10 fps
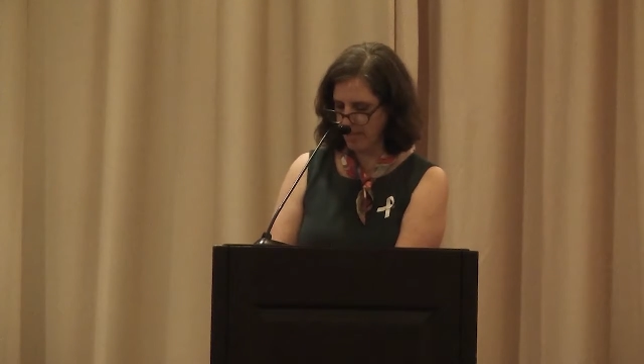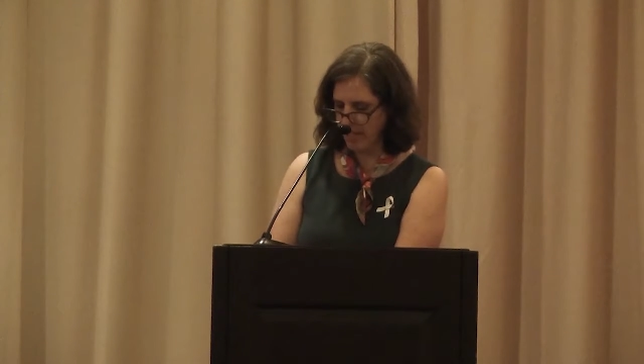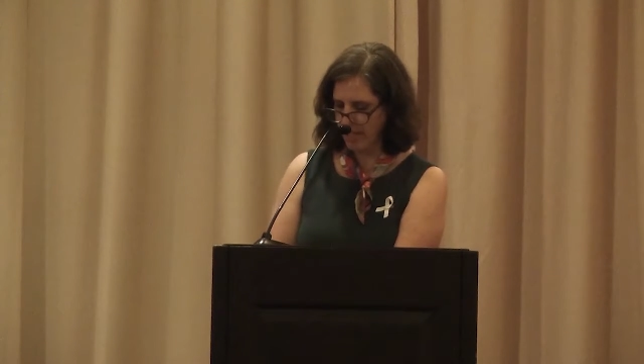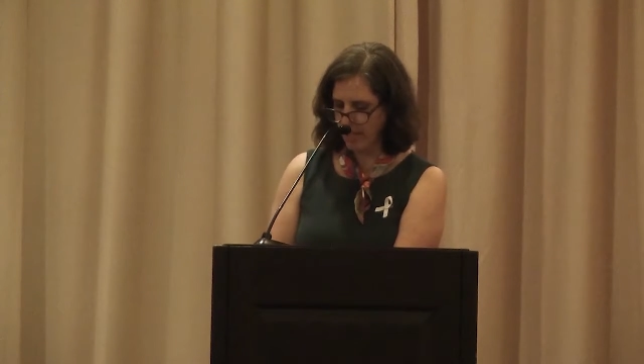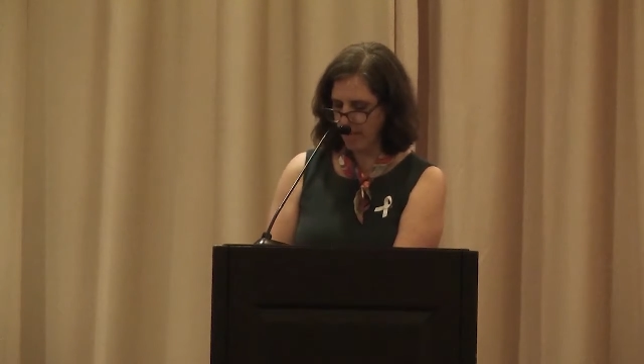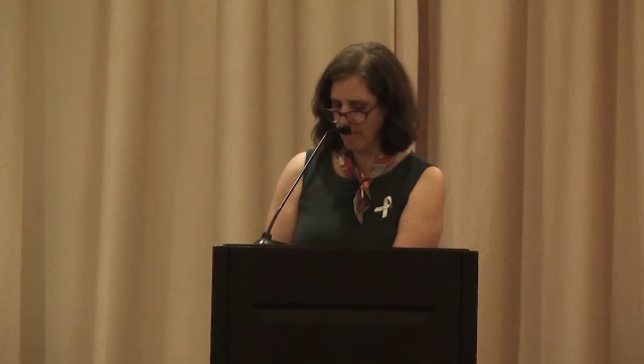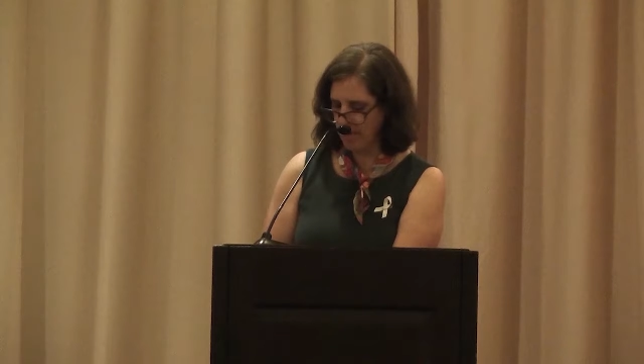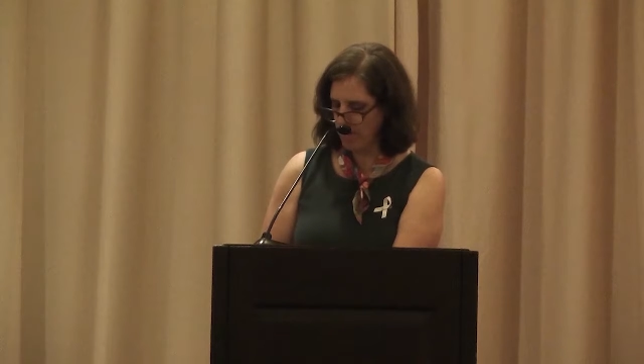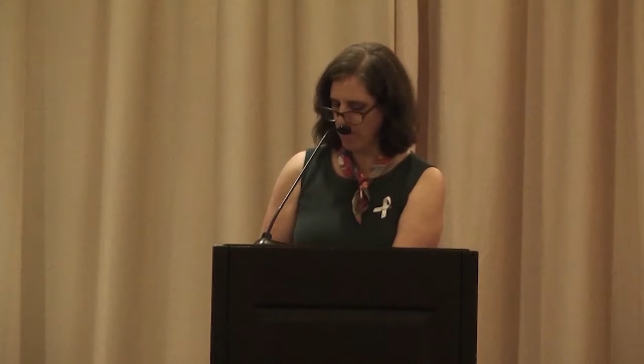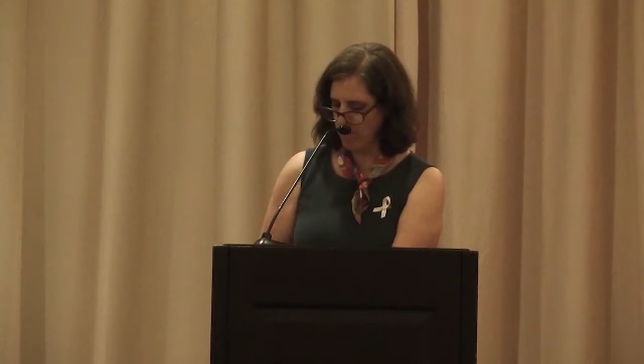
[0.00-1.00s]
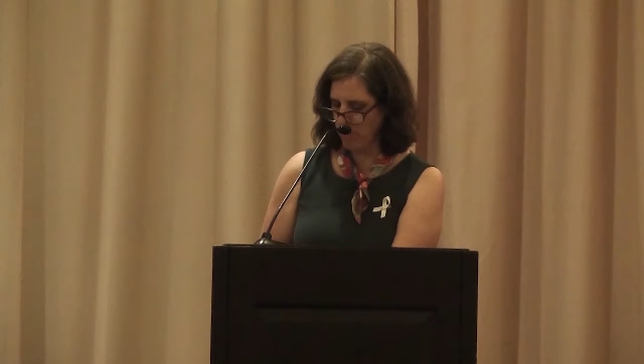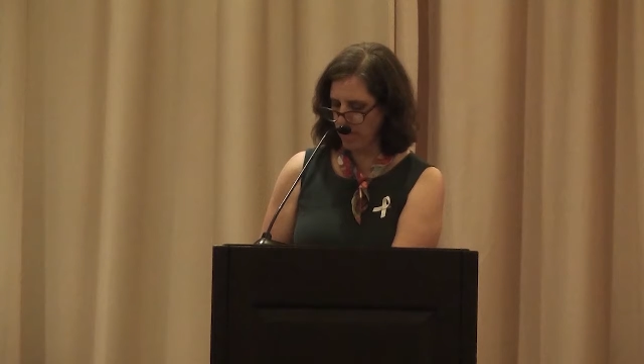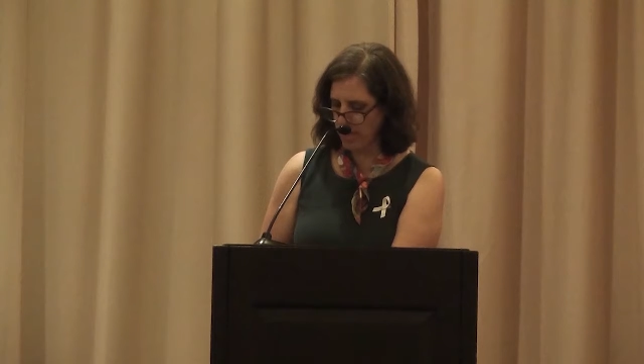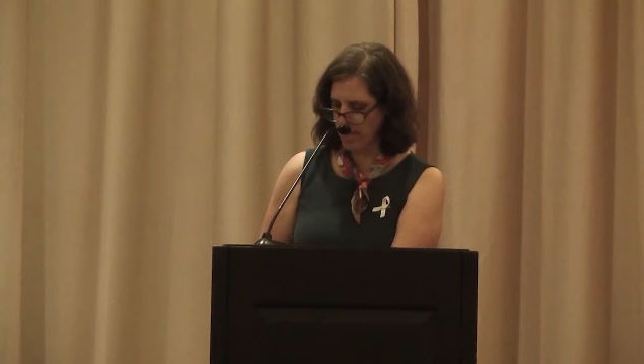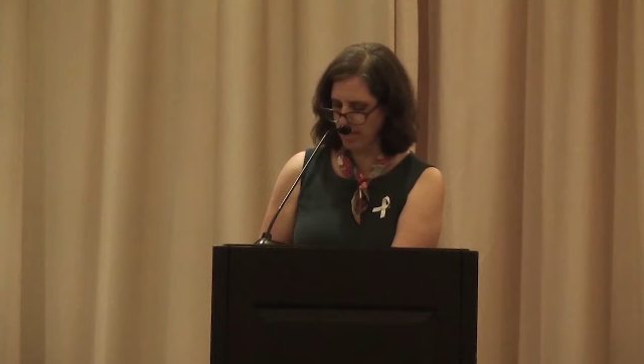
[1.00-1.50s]
the economics of
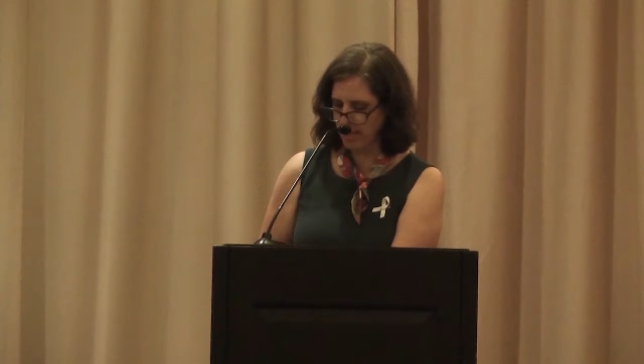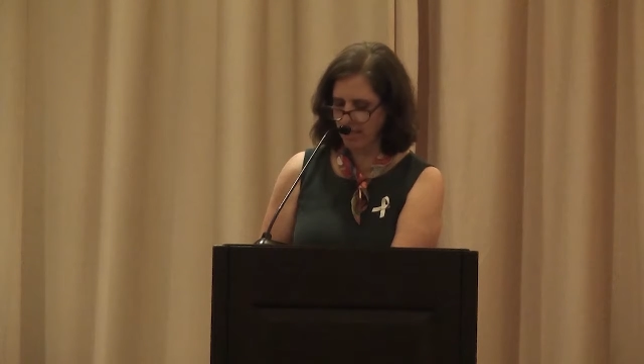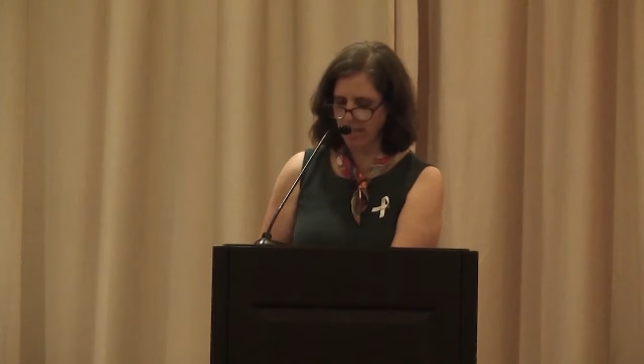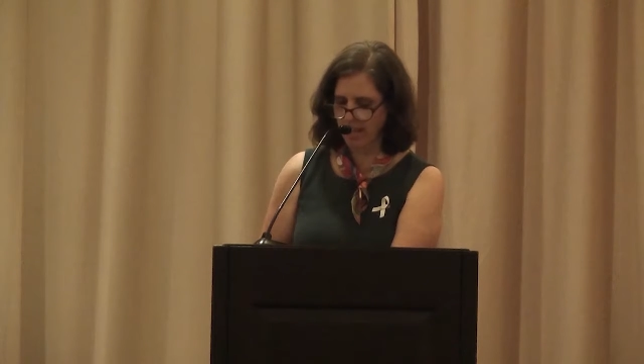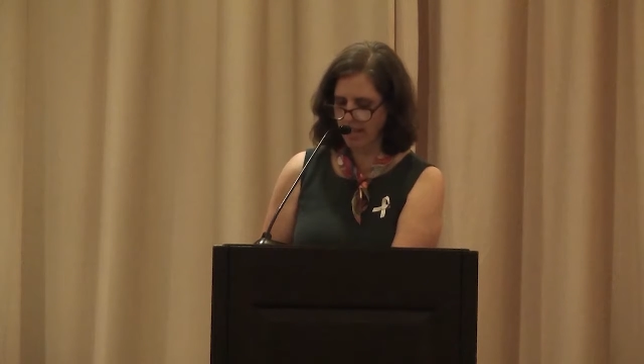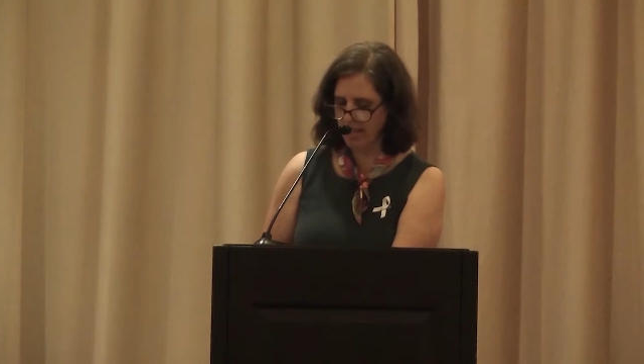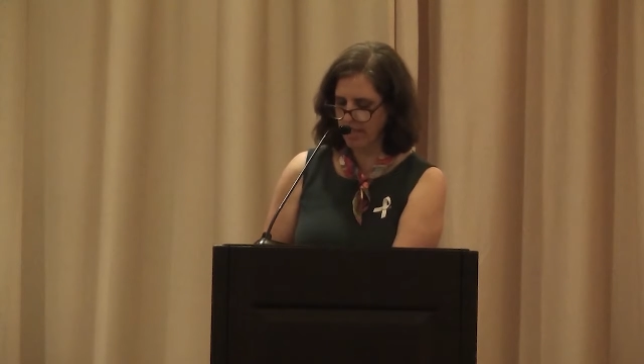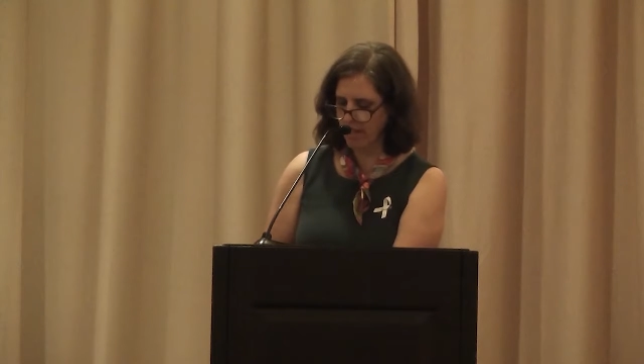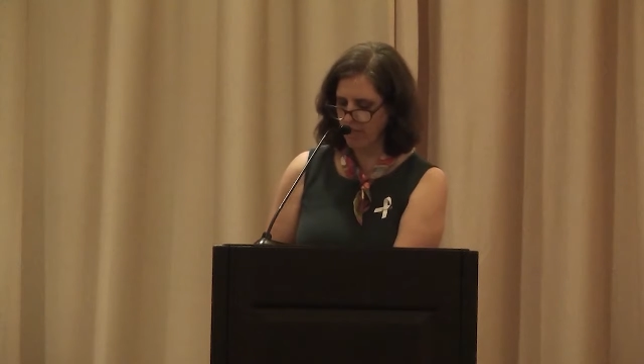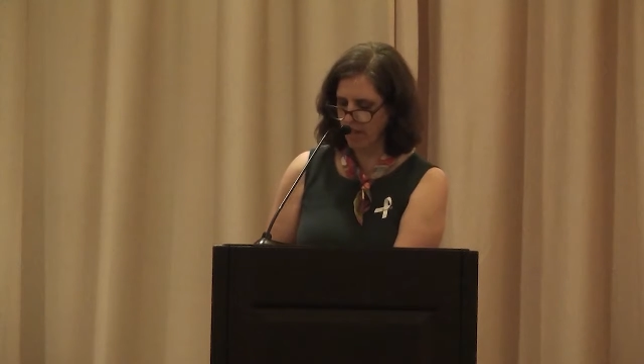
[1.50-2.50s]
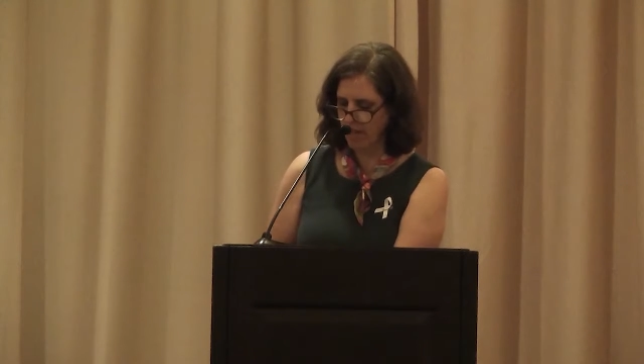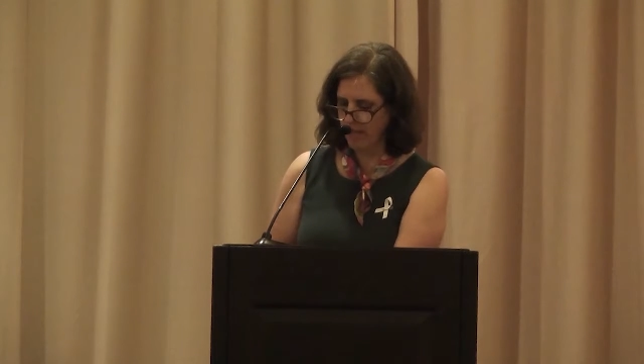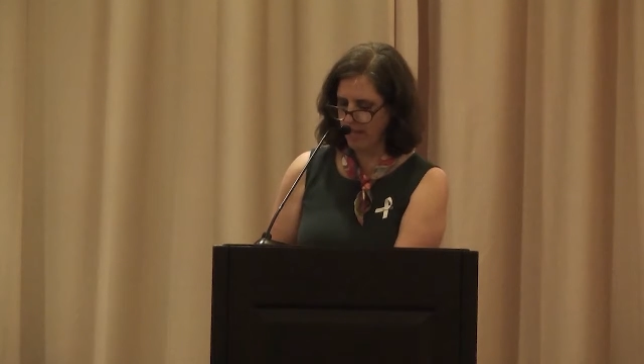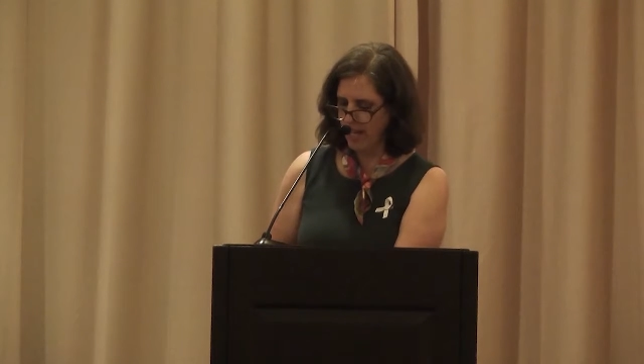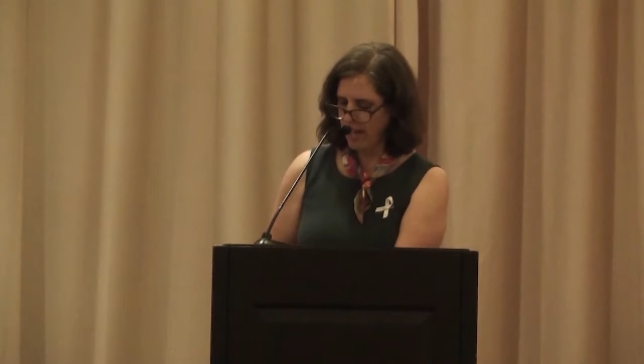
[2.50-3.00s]
reparations, the Atlantic slave trade